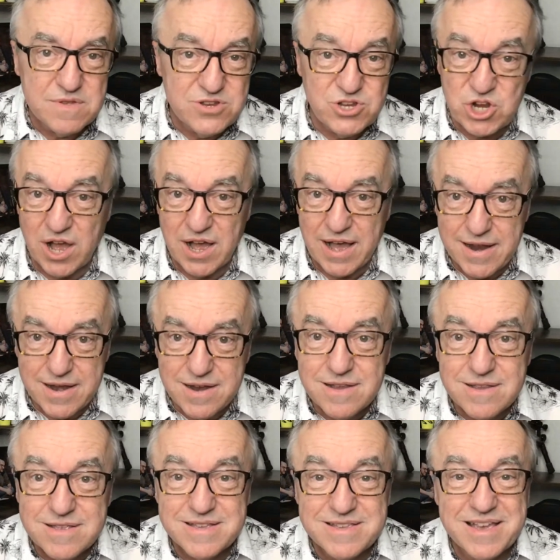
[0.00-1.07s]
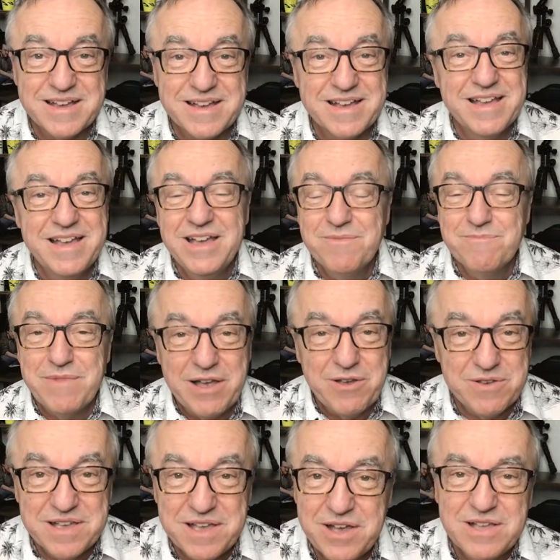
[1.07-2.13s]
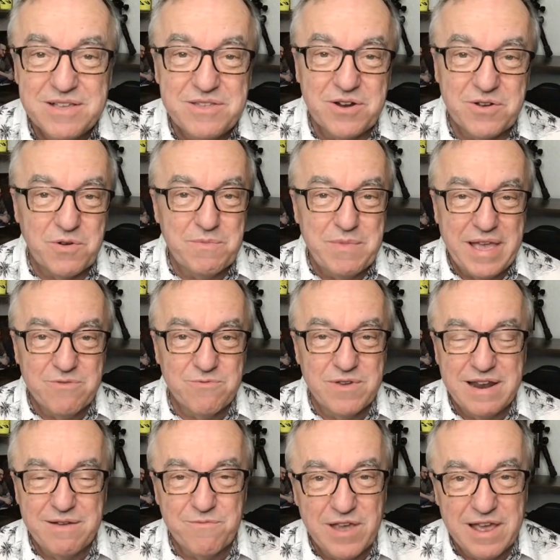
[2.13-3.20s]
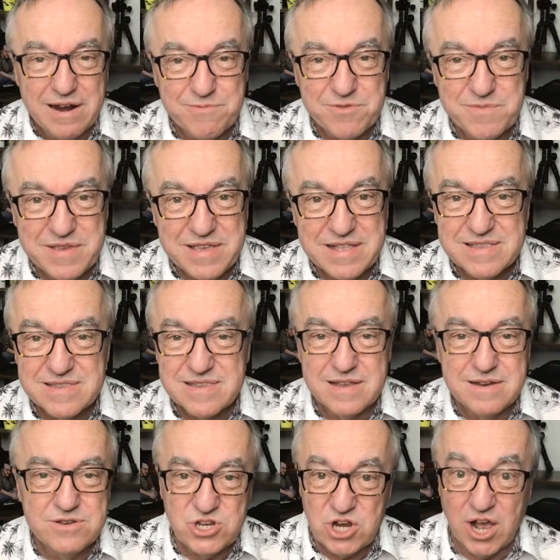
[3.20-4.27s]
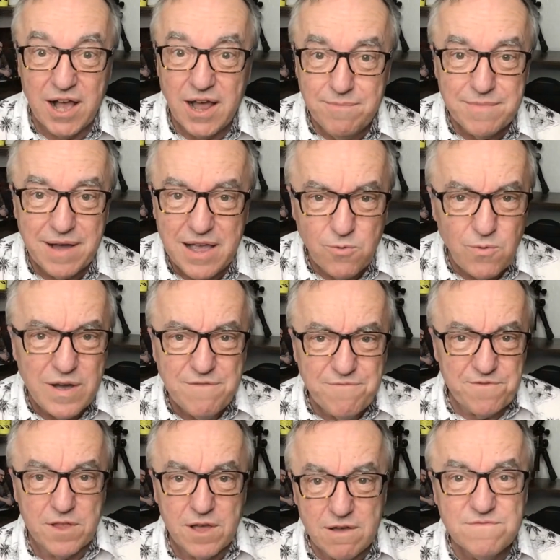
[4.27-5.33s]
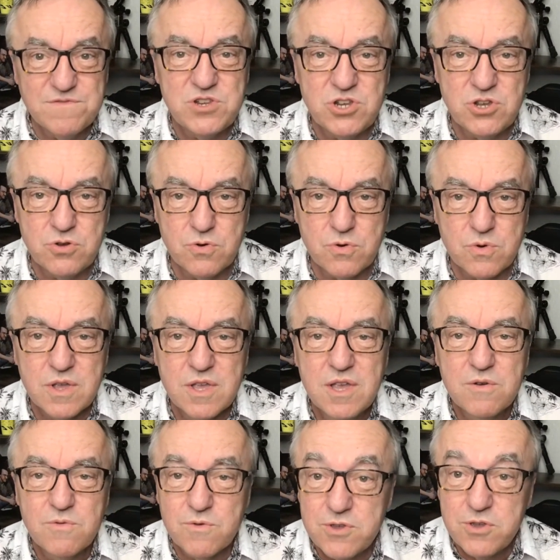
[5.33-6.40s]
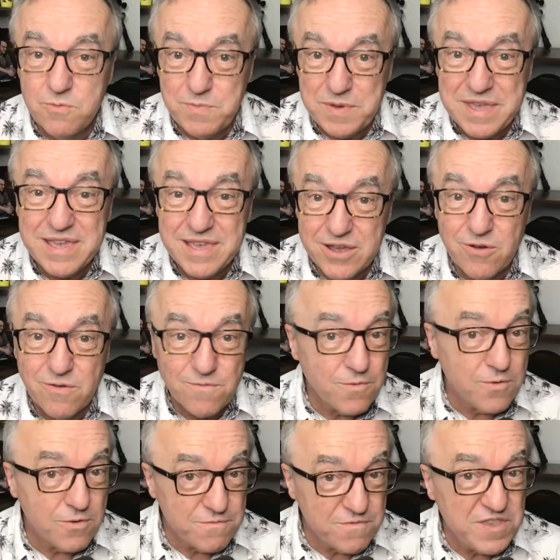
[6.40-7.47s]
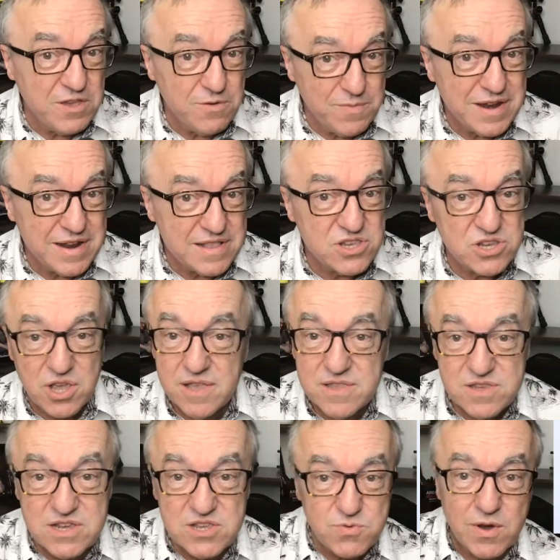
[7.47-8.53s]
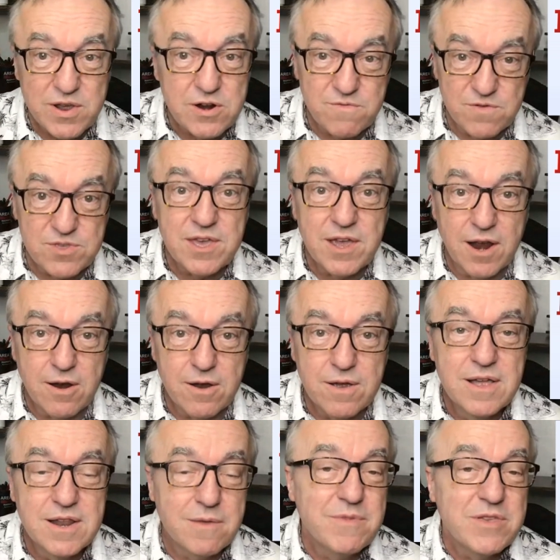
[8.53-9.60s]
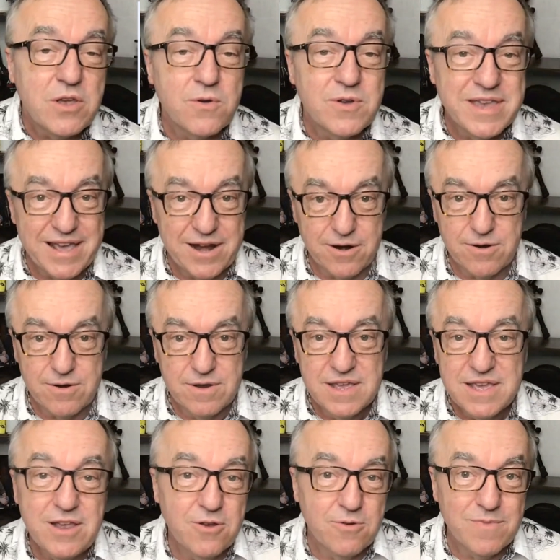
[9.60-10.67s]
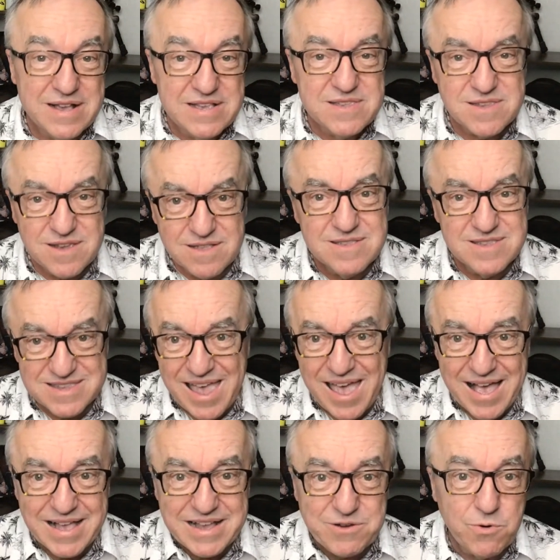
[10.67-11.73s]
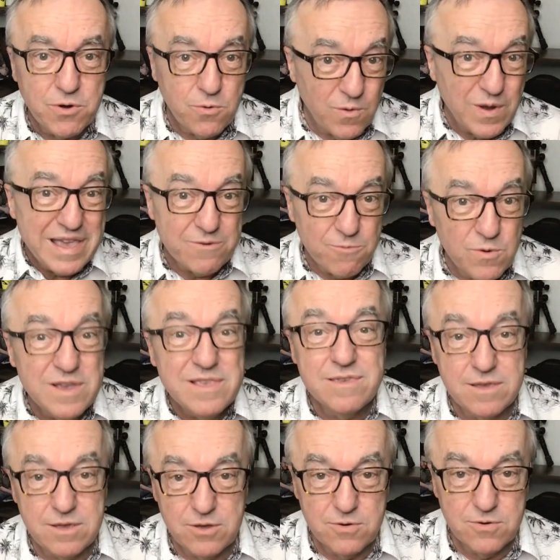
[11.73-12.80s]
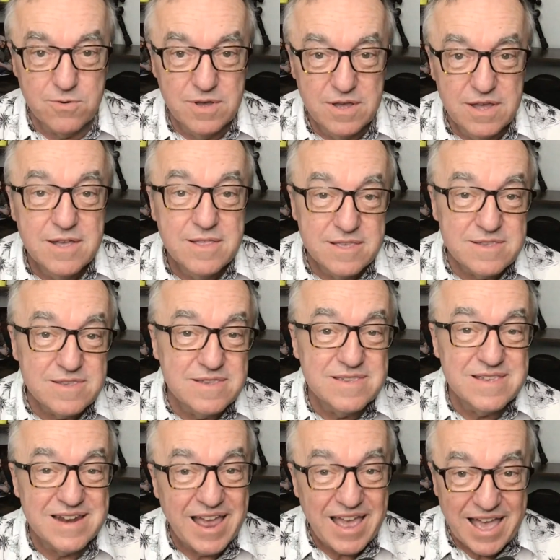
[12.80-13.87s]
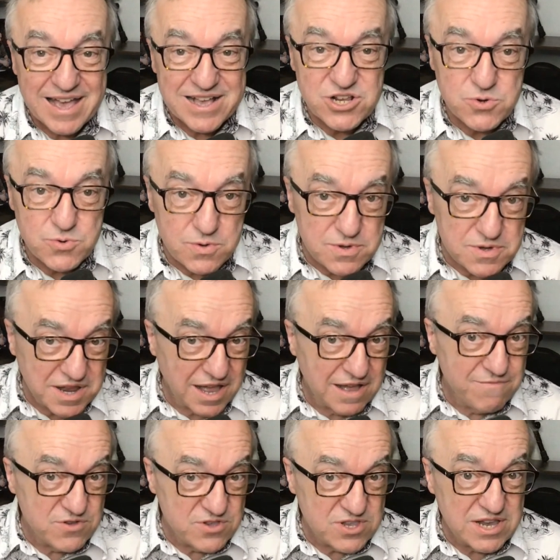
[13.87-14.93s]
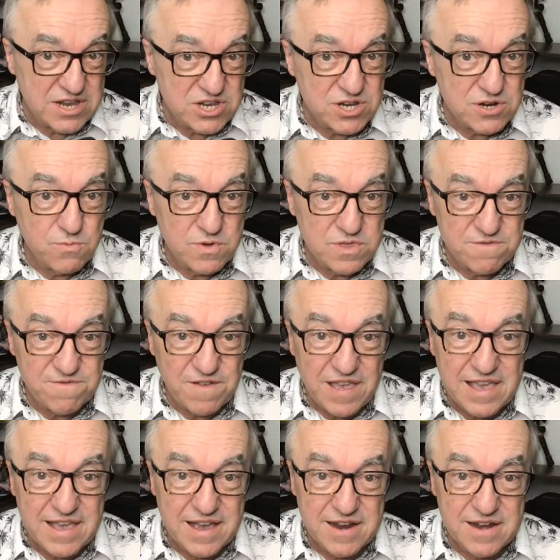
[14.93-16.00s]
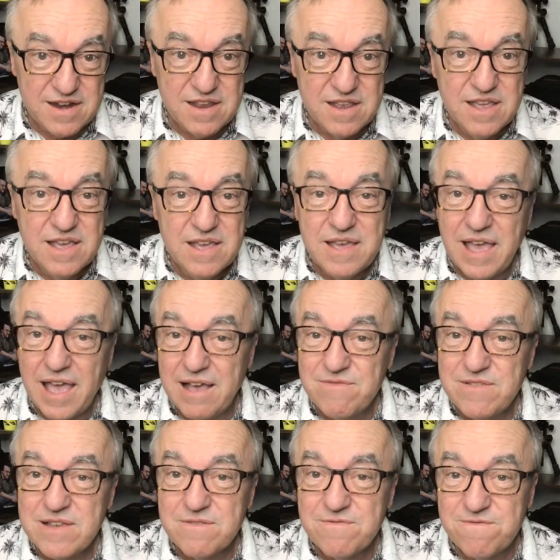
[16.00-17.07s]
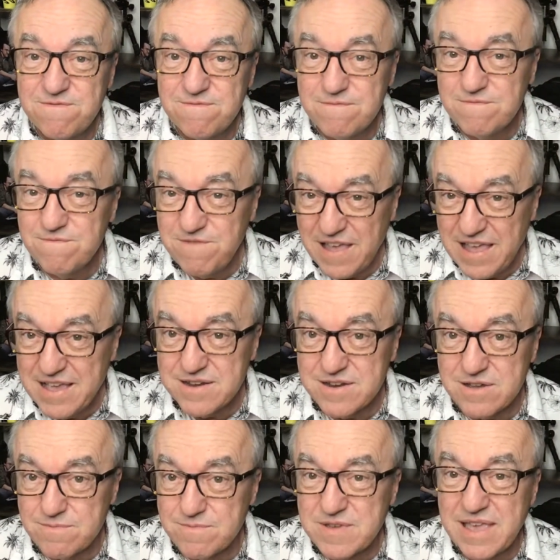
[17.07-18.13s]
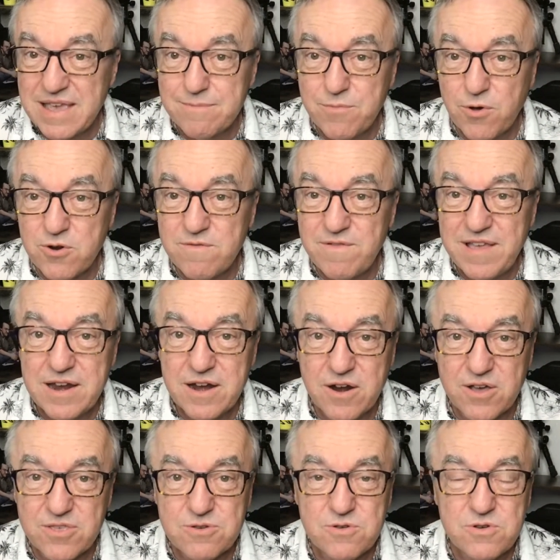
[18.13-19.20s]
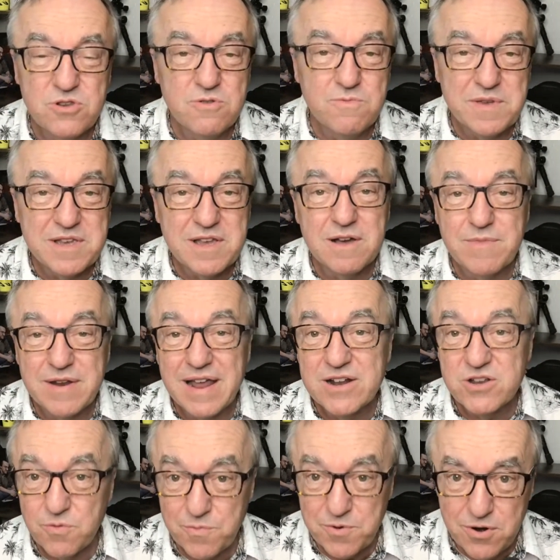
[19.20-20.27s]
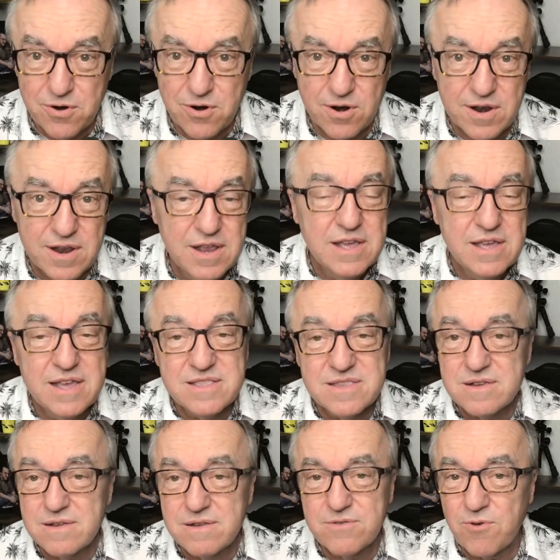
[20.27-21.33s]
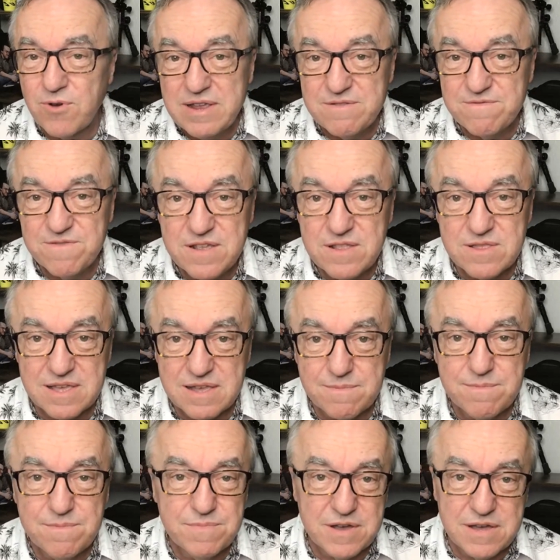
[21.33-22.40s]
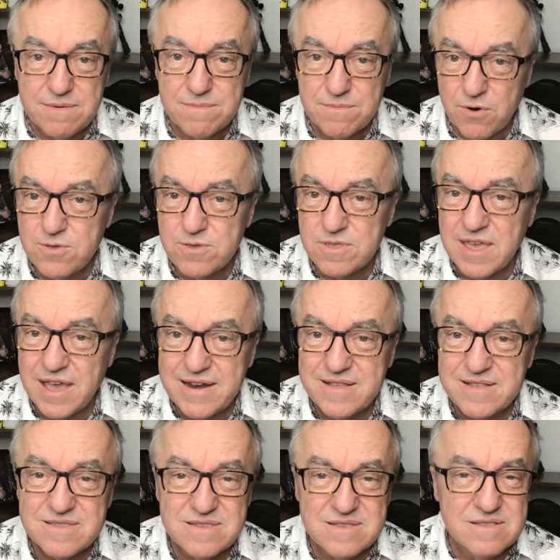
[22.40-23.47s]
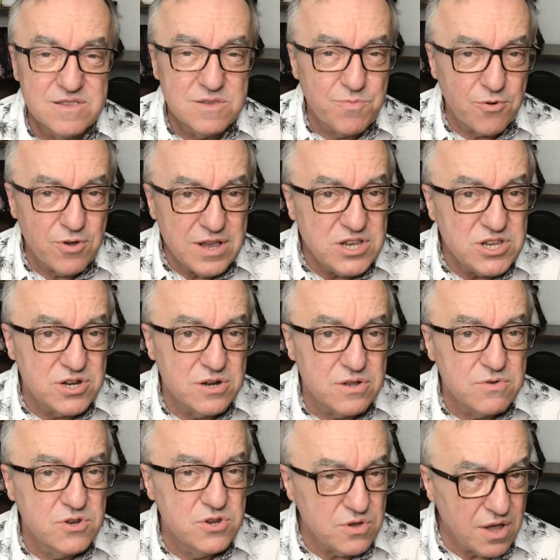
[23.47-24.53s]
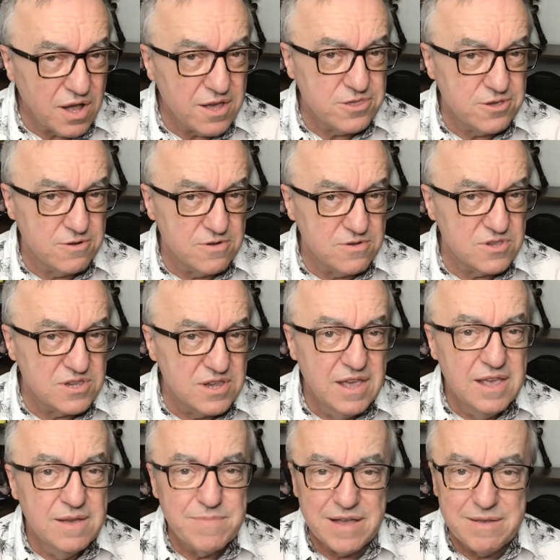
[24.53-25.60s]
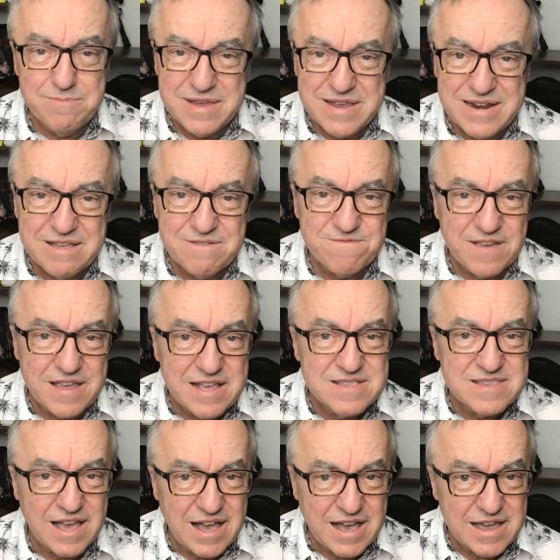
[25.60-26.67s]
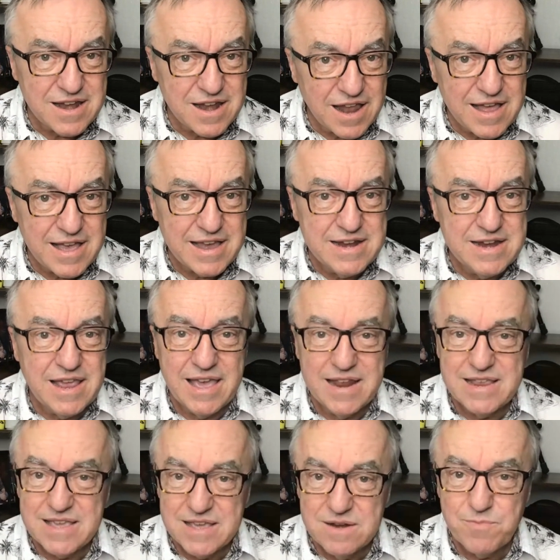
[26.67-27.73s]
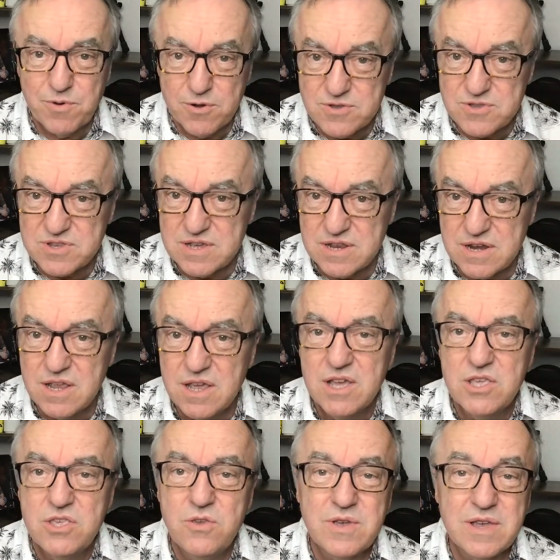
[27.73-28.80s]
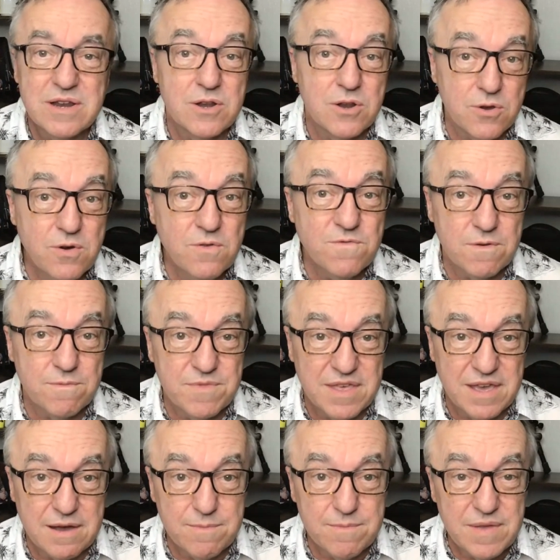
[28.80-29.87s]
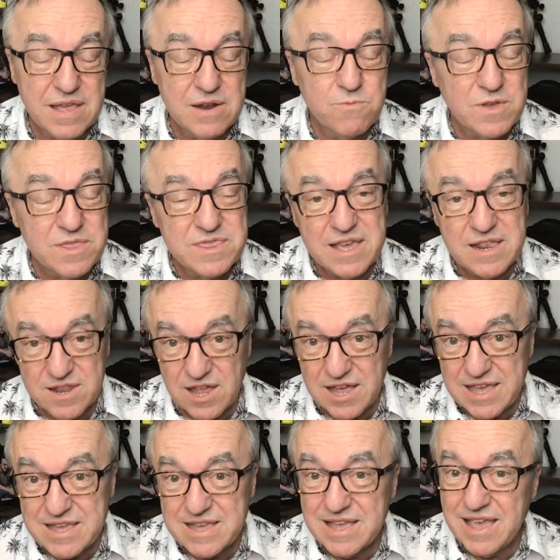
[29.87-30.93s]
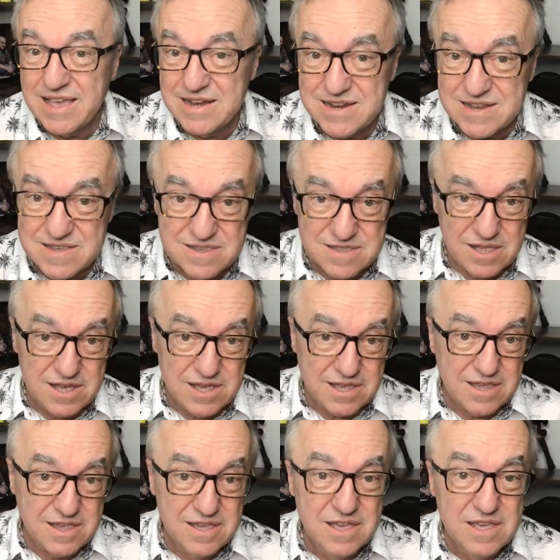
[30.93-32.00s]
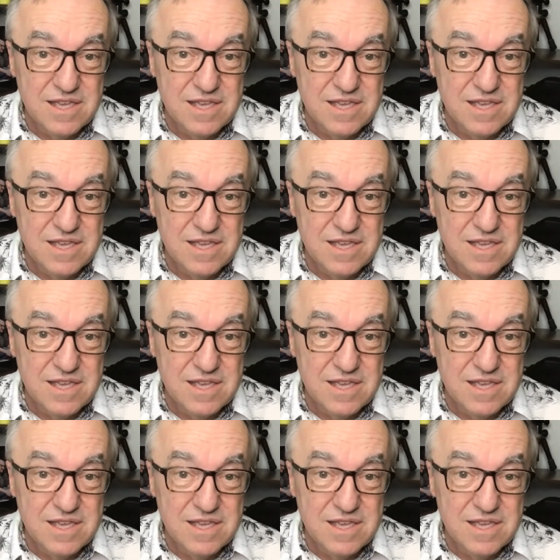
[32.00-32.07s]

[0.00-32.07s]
John, a man ran up to me and said, "John, my wife loves you. Will you be here for a few minutes? She's right over there. Let me go get her. Here, my son Zach will wait with you." This is an actual conversation with a fan. Having a fandom can motivate an author to become an entrepreneur. It's a great feeling, but more than that, it's inspirational to authors. By meeting fans online and in person, you can learn from them and what they like and dislike.